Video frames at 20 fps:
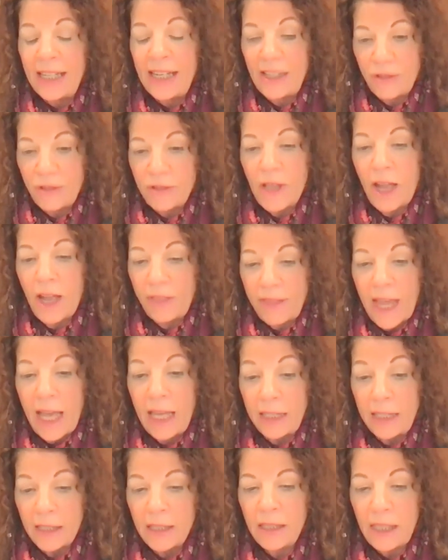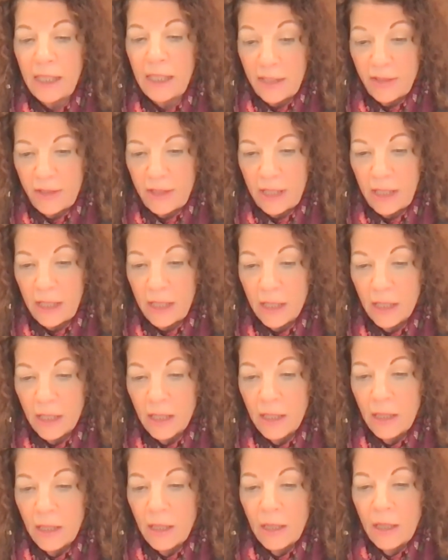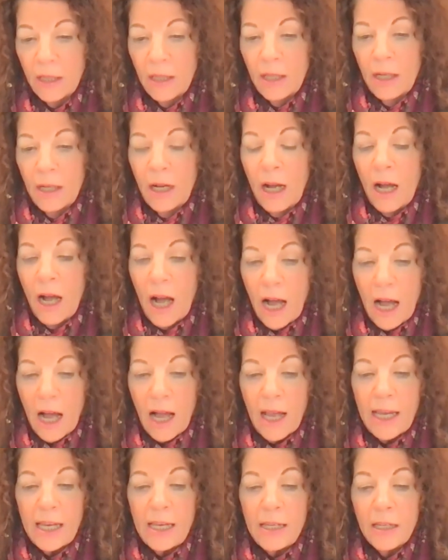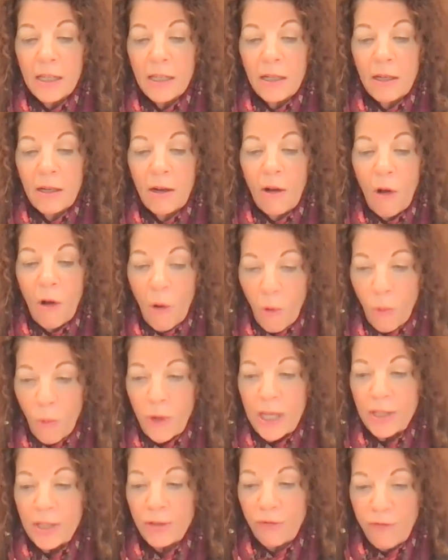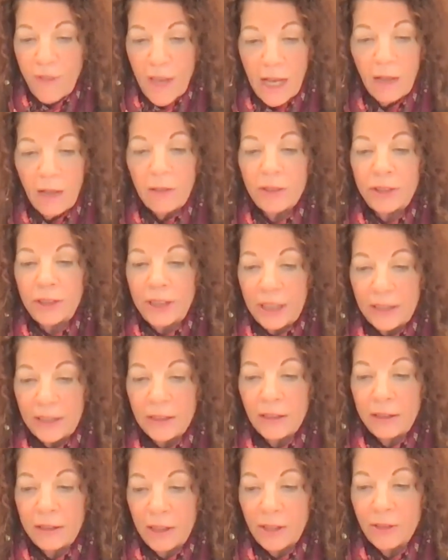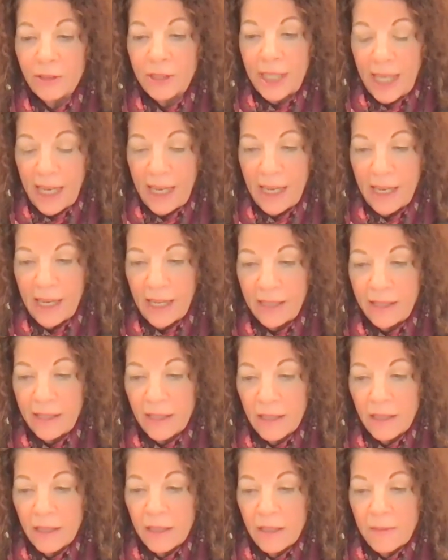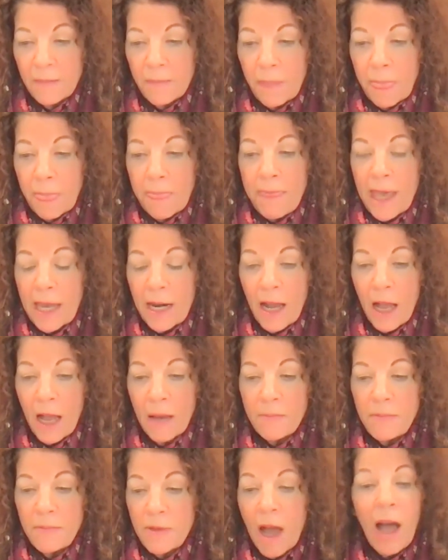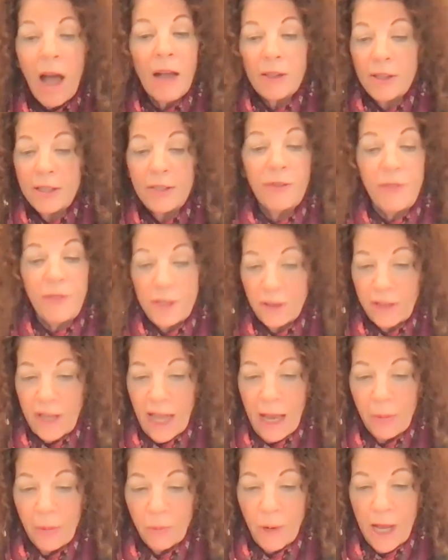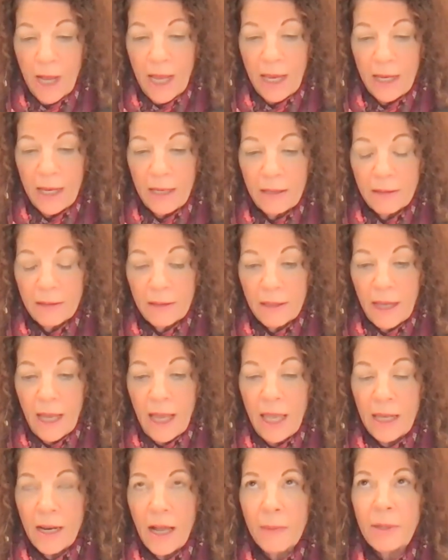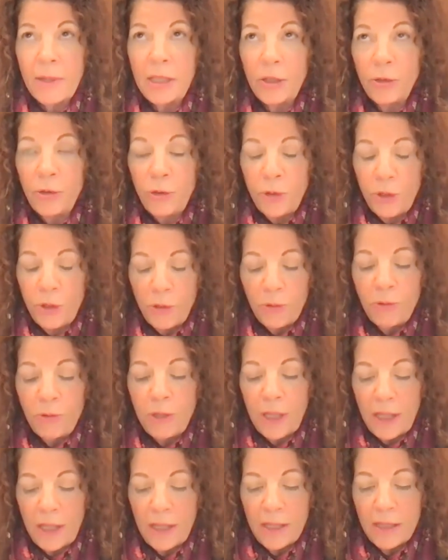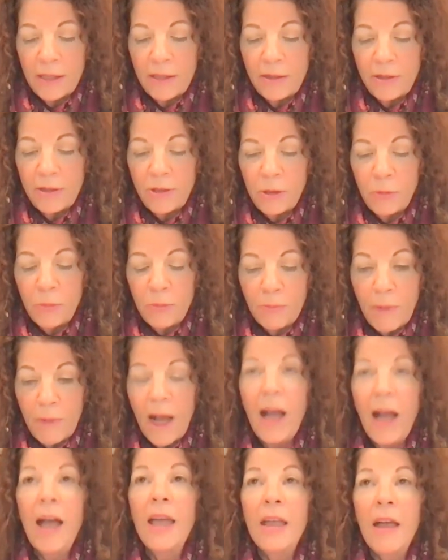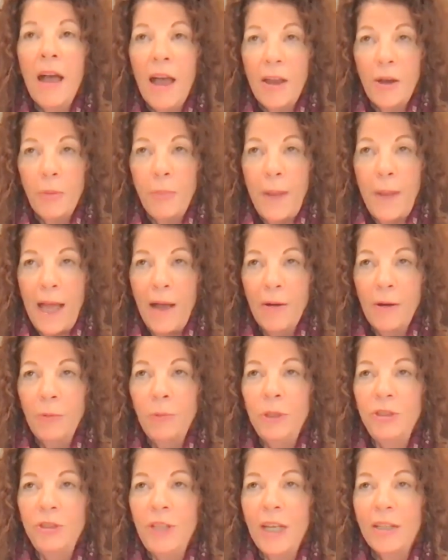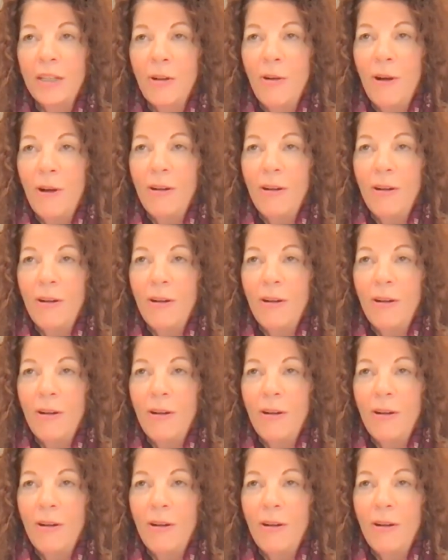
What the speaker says: it. It's not that easy. I always felt since a little kid that I'm not going to feel that way. And I'm going to tune in to my higher power, which I